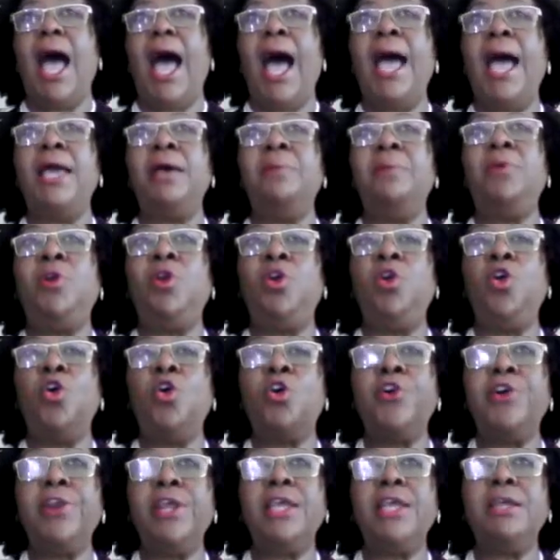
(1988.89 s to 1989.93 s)
I am
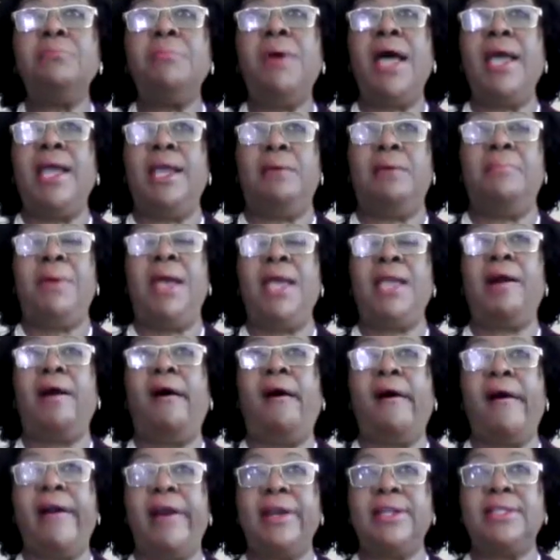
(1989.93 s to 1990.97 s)
lowering my
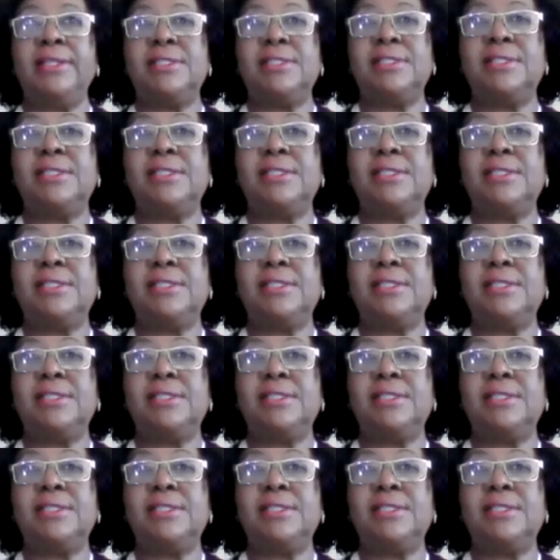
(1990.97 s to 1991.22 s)
guard